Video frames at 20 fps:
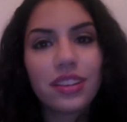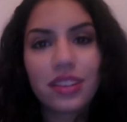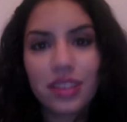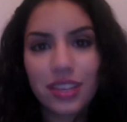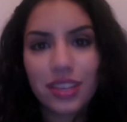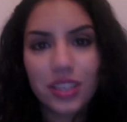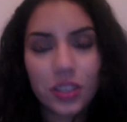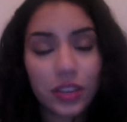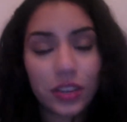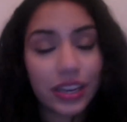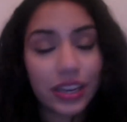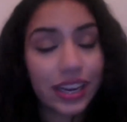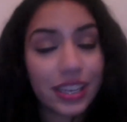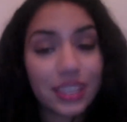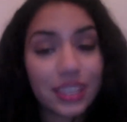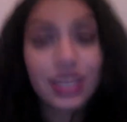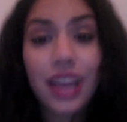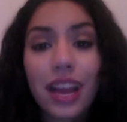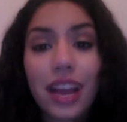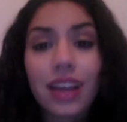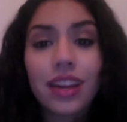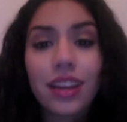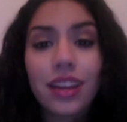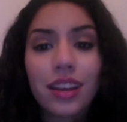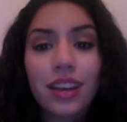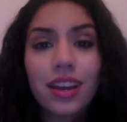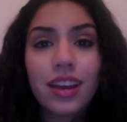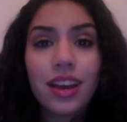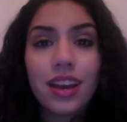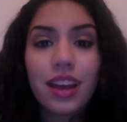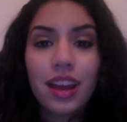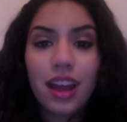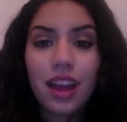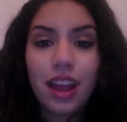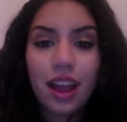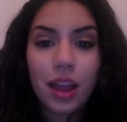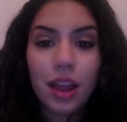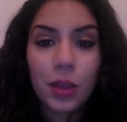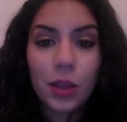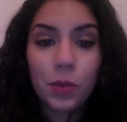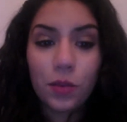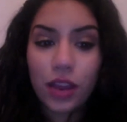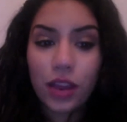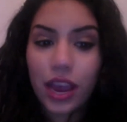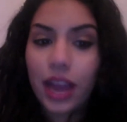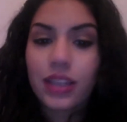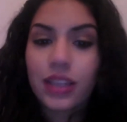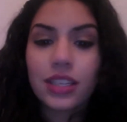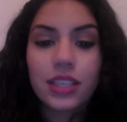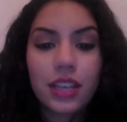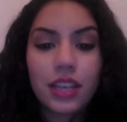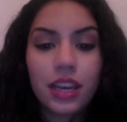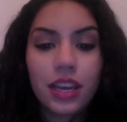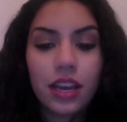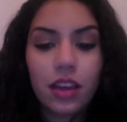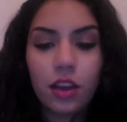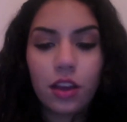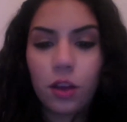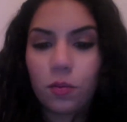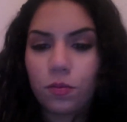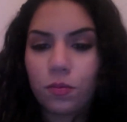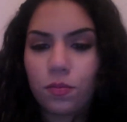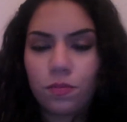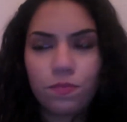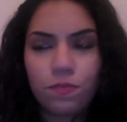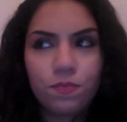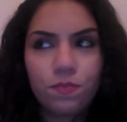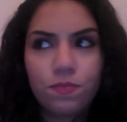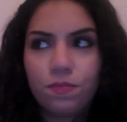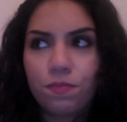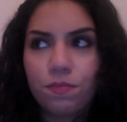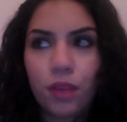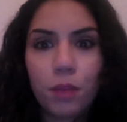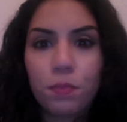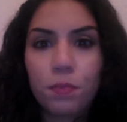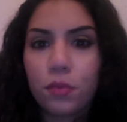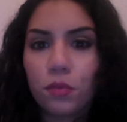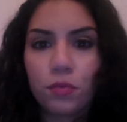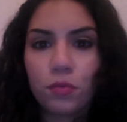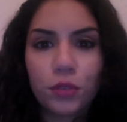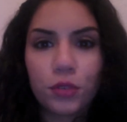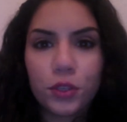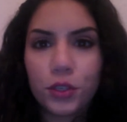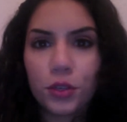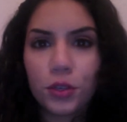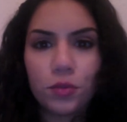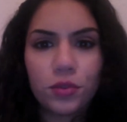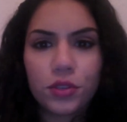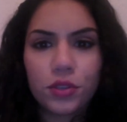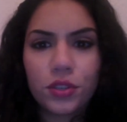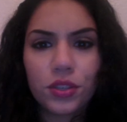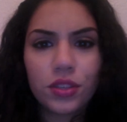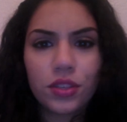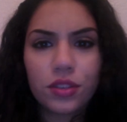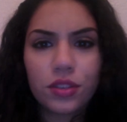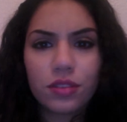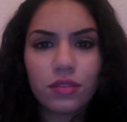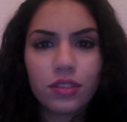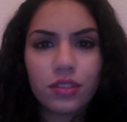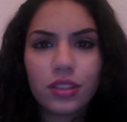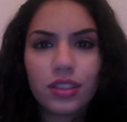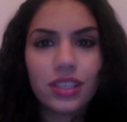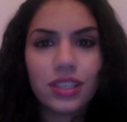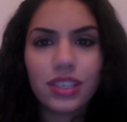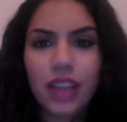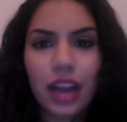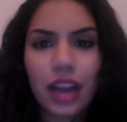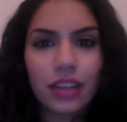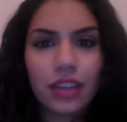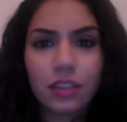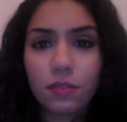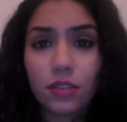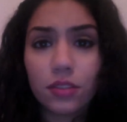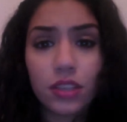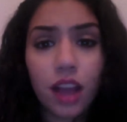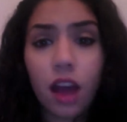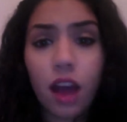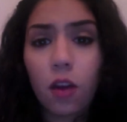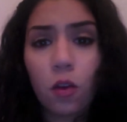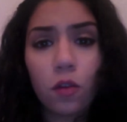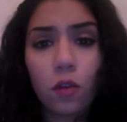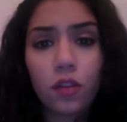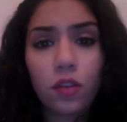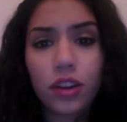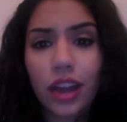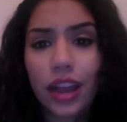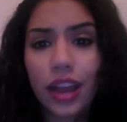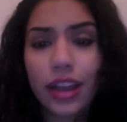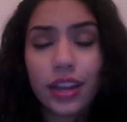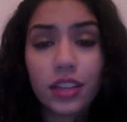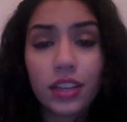So like I said, you can see a pimple reduced to the size of a dot overnight.